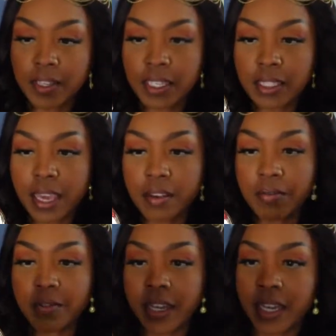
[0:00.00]
It's a
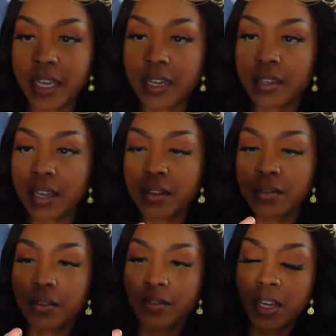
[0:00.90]
red, I don't
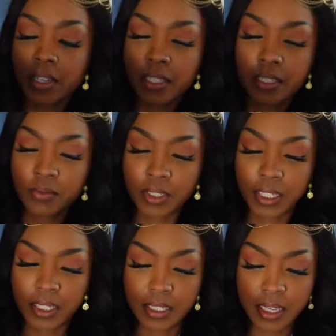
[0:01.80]
know if y'all can
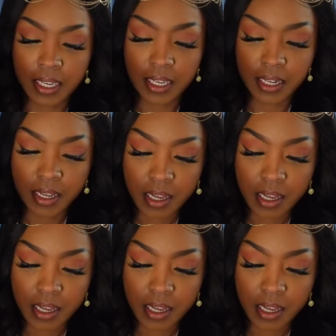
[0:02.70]
really see it,